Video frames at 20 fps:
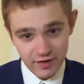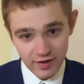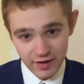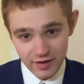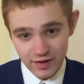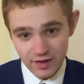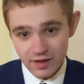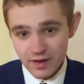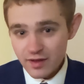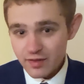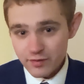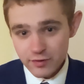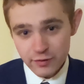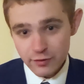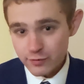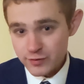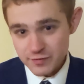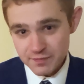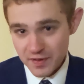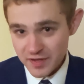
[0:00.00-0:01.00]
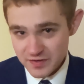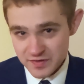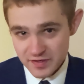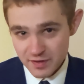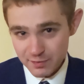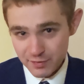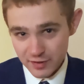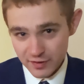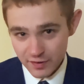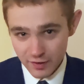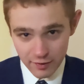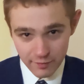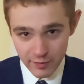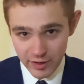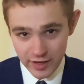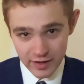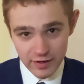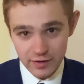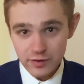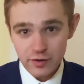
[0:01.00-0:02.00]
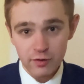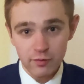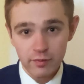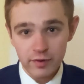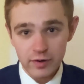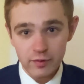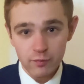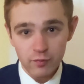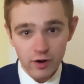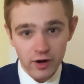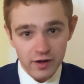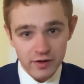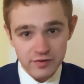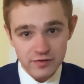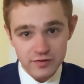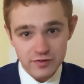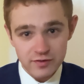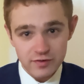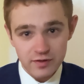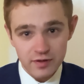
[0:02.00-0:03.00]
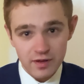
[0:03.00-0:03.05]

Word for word: I there had always been something there, but I didn't know what it was.